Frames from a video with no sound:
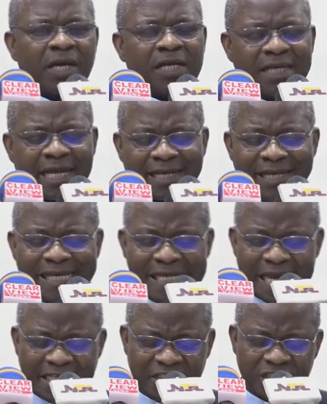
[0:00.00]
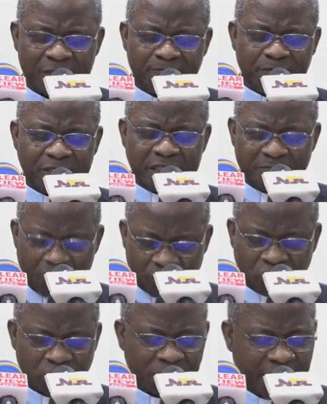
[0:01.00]
that leadership
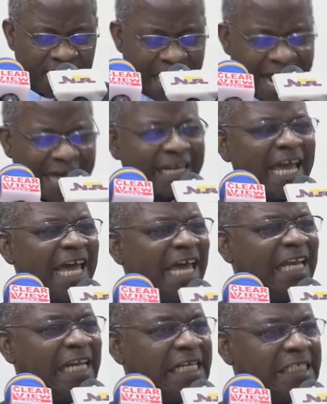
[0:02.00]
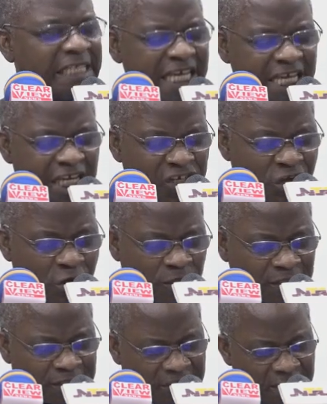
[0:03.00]
debauchery and elite
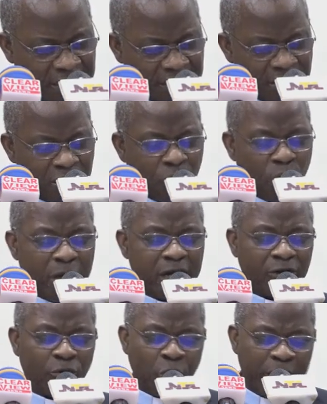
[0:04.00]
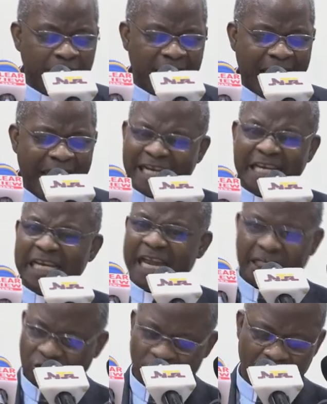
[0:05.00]
idiocy will ruin any
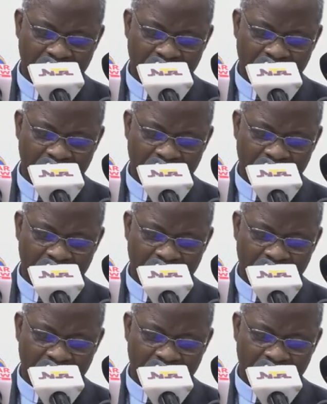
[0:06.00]
nation,